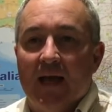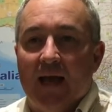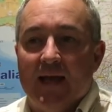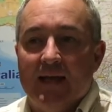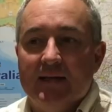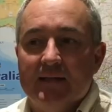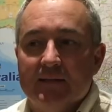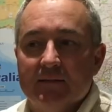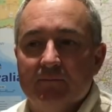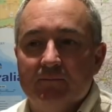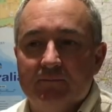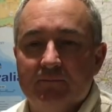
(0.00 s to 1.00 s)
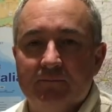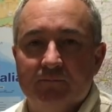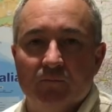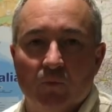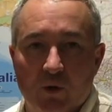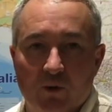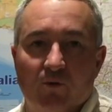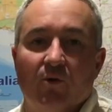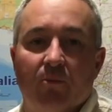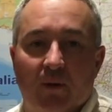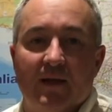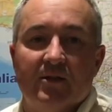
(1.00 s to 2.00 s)
and we were
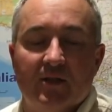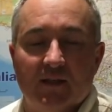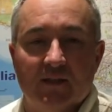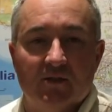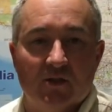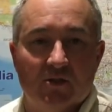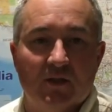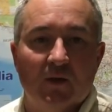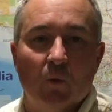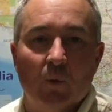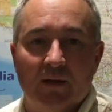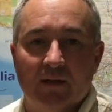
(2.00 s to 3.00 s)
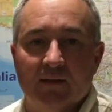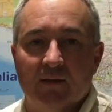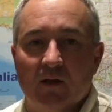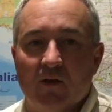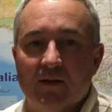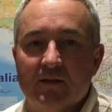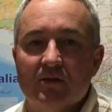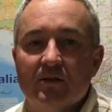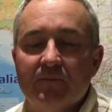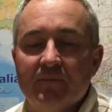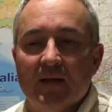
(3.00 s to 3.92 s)
replacing existing wheel-in lights.